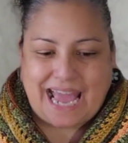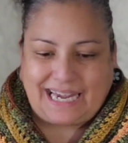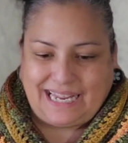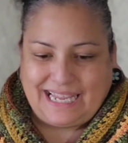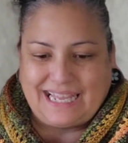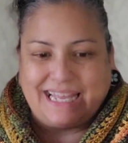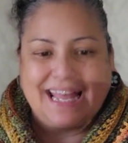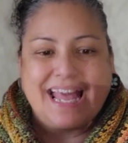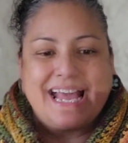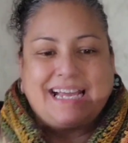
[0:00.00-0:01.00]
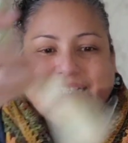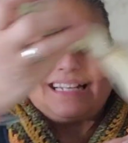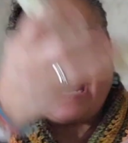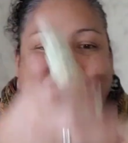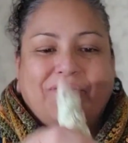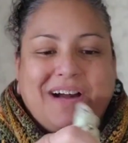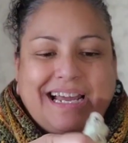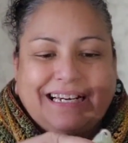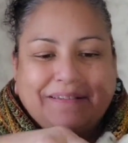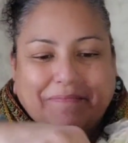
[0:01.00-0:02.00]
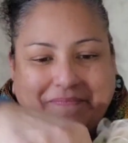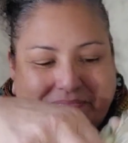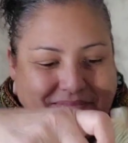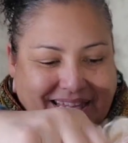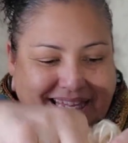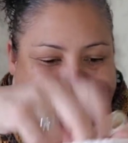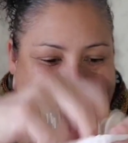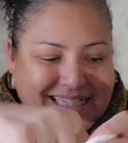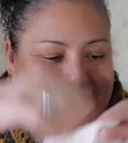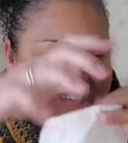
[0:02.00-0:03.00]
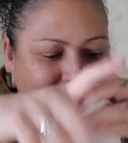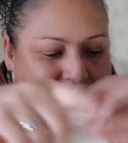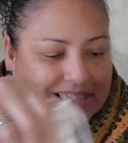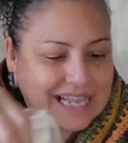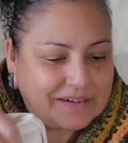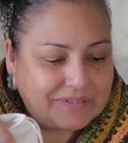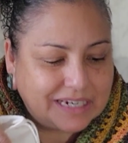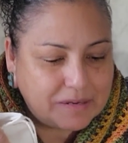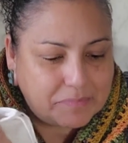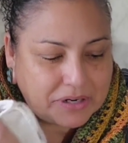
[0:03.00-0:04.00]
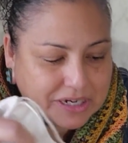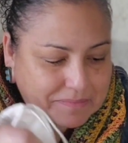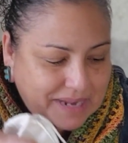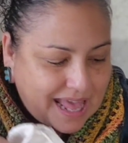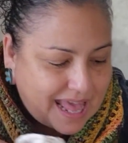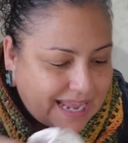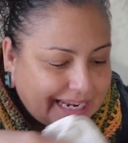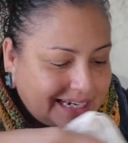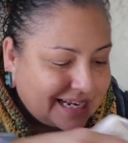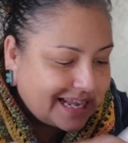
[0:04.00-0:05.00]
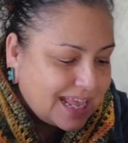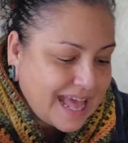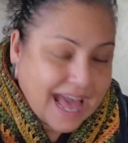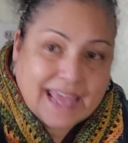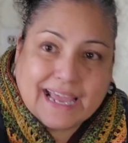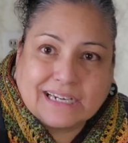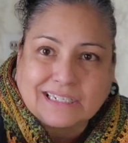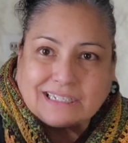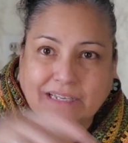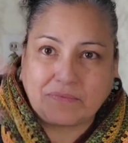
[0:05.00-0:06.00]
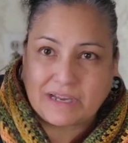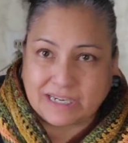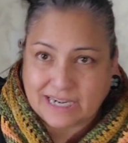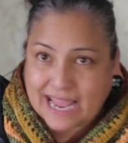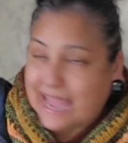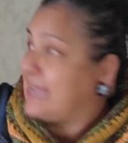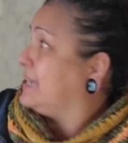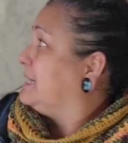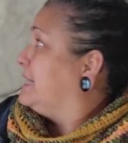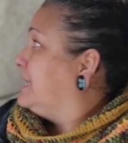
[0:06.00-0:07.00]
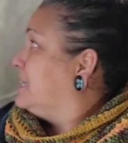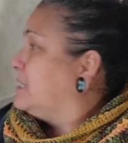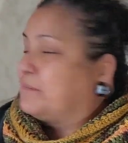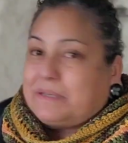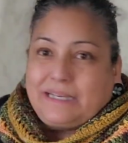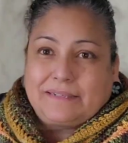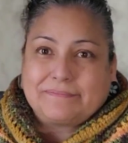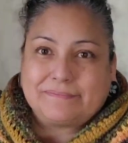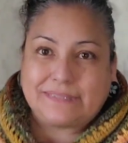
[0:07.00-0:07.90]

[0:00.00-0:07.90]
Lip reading: Daddy. Day one is all set. We're going to put her behind. I actually wanted to hang it here, but